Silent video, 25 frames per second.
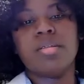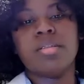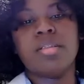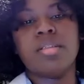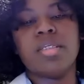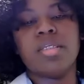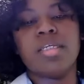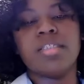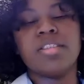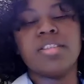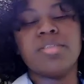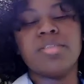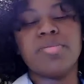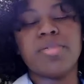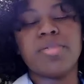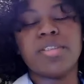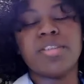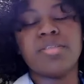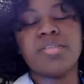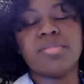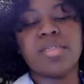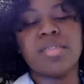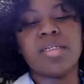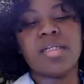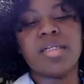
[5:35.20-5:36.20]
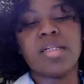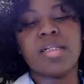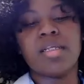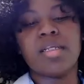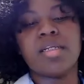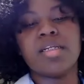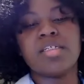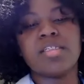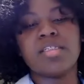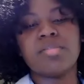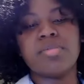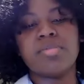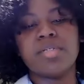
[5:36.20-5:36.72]
the expungement
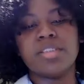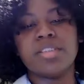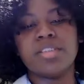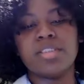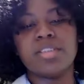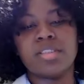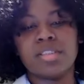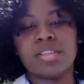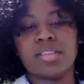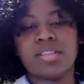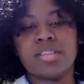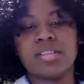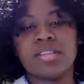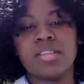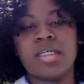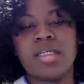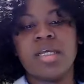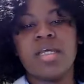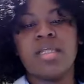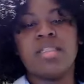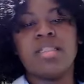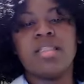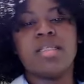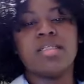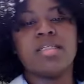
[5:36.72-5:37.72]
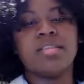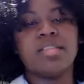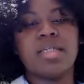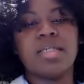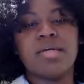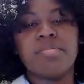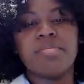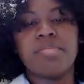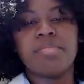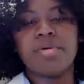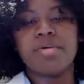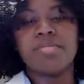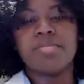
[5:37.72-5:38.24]
clinic specialists, they
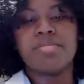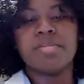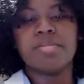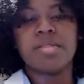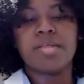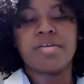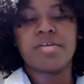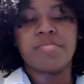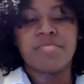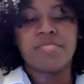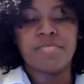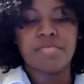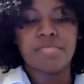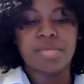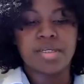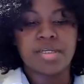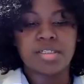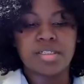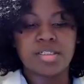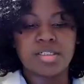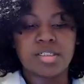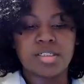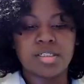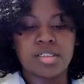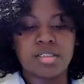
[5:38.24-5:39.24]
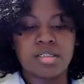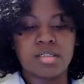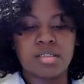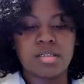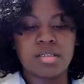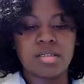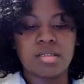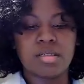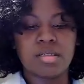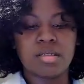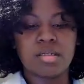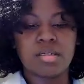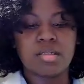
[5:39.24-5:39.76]
type up the information,
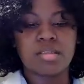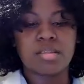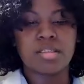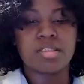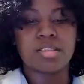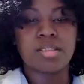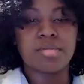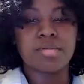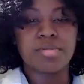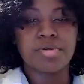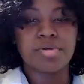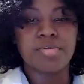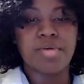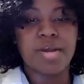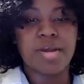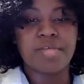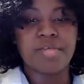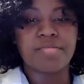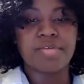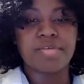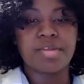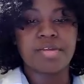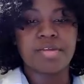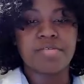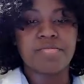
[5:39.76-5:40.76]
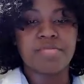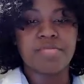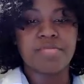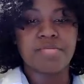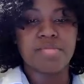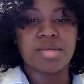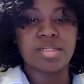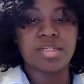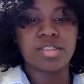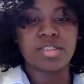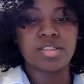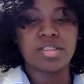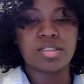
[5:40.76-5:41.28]
the demographic
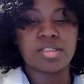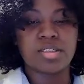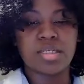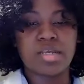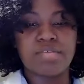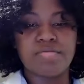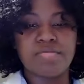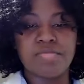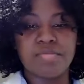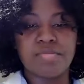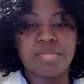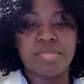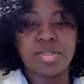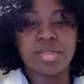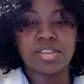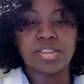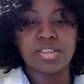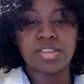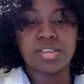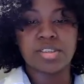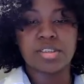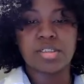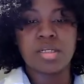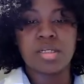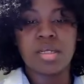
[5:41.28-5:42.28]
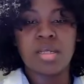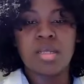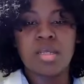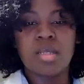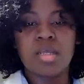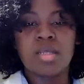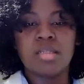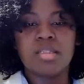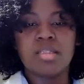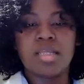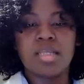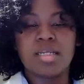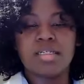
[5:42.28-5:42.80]
information, the information
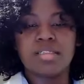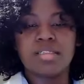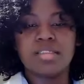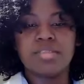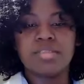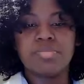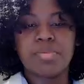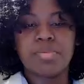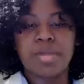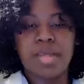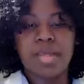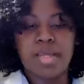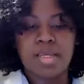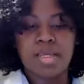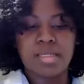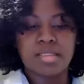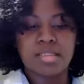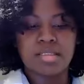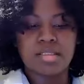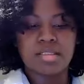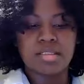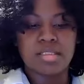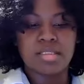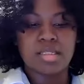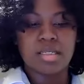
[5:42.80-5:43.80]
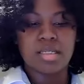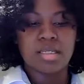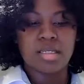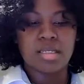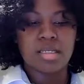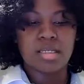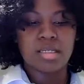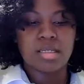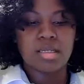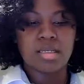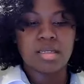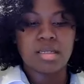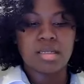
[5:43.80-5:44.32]
that explains
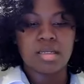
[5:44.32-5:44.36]
the